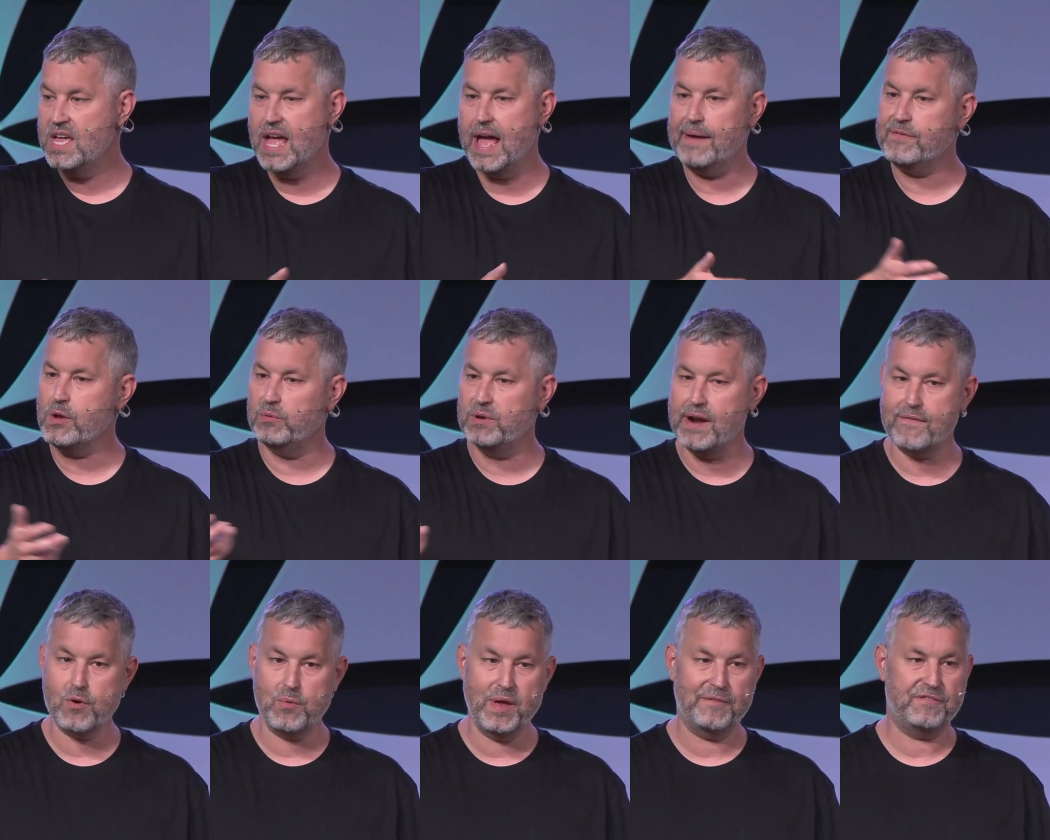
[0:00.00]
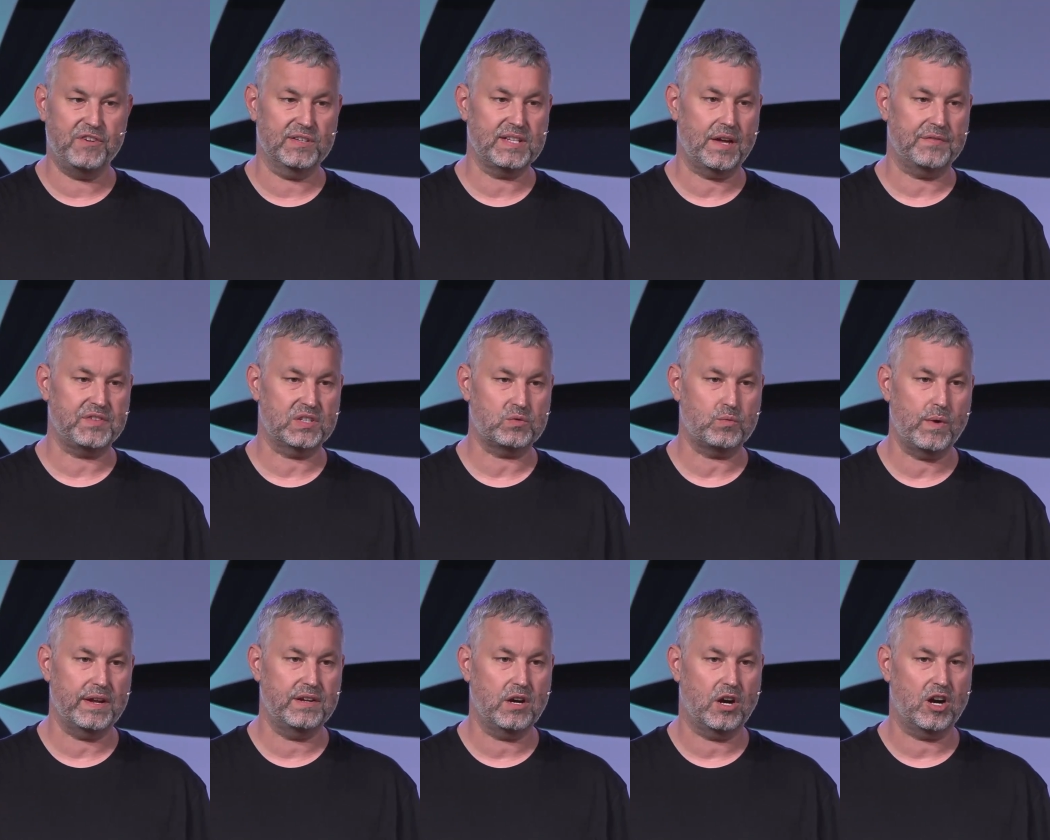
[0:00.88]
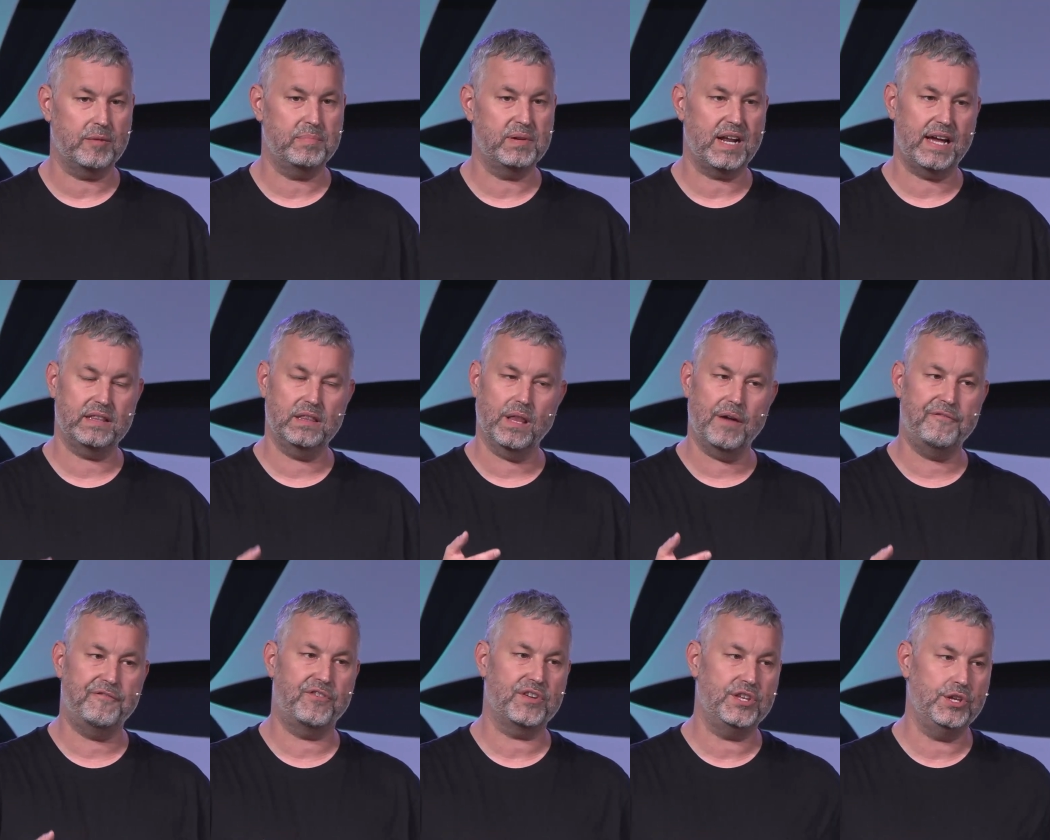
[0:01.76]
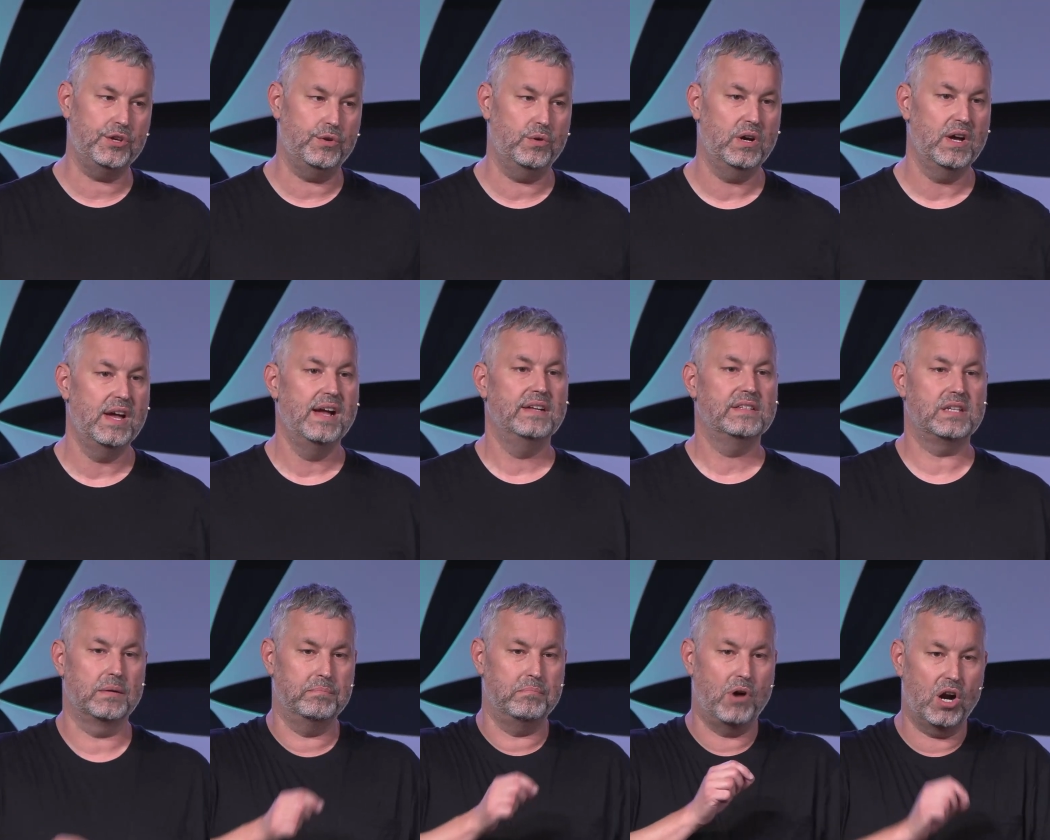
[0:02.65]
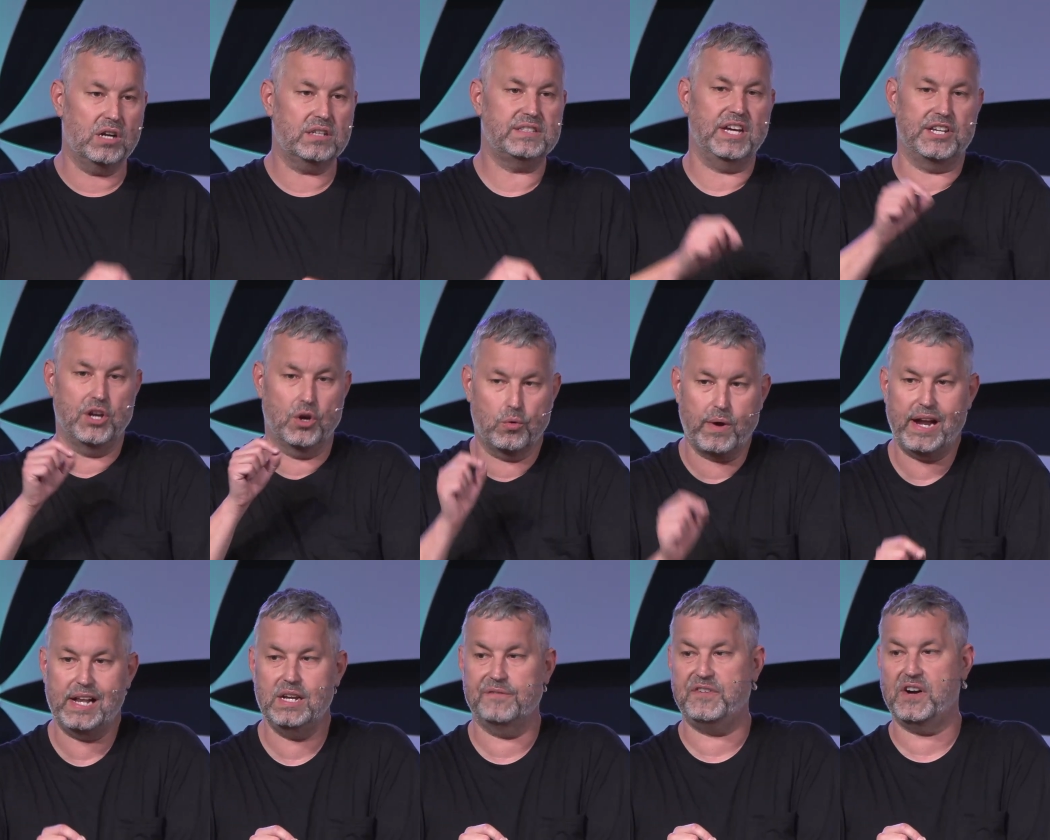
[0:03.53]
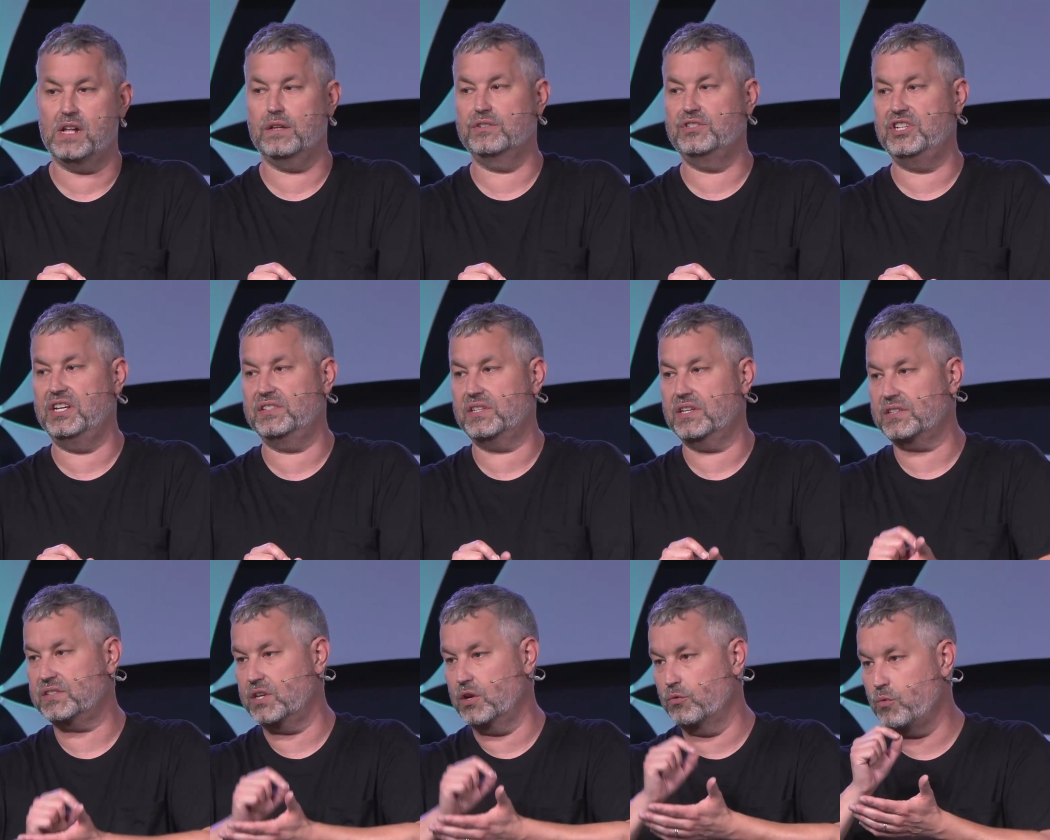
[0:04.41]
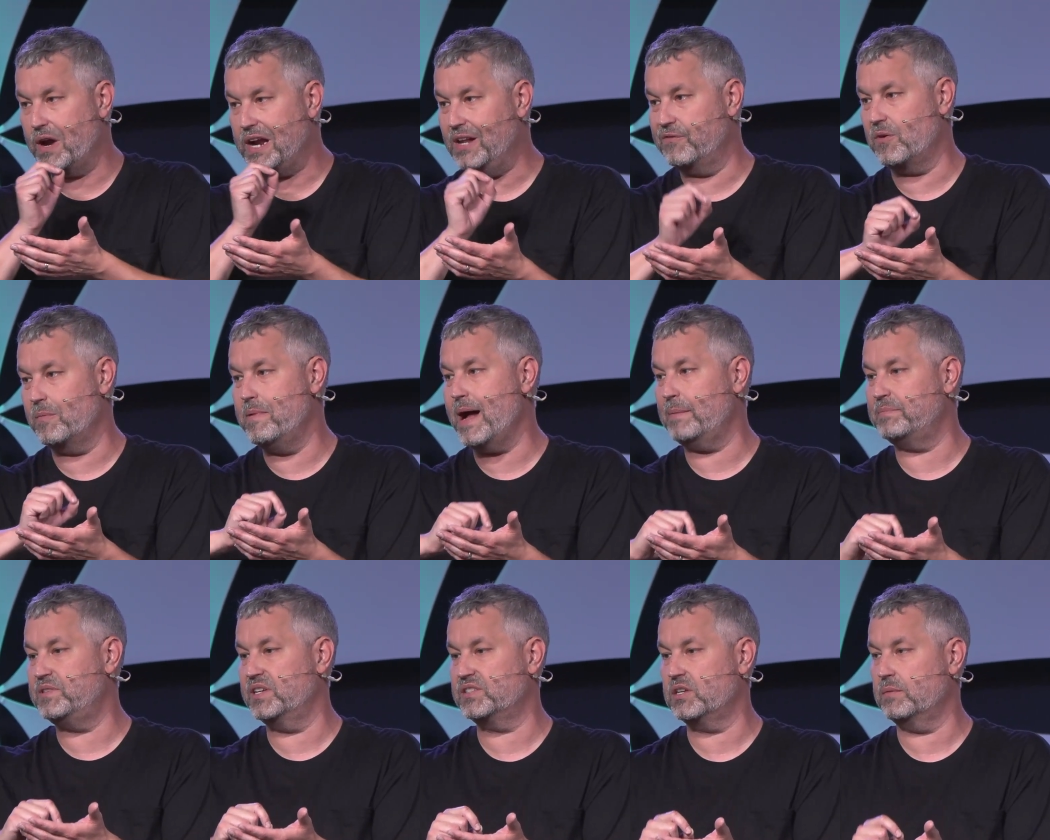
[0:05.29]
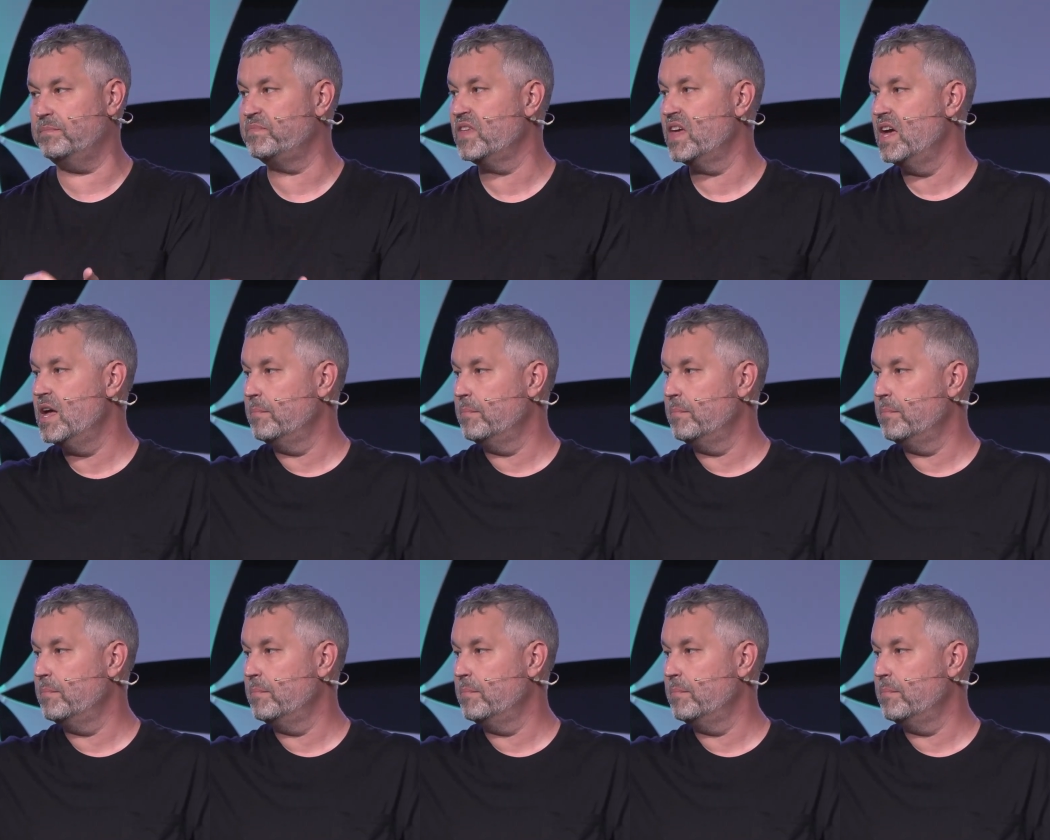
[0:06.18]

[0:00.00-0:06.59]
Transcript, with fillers: Everyone every week fills out this red card, but I'd love for you to mark that you're ready to follow Jesus, you're ready for baptism.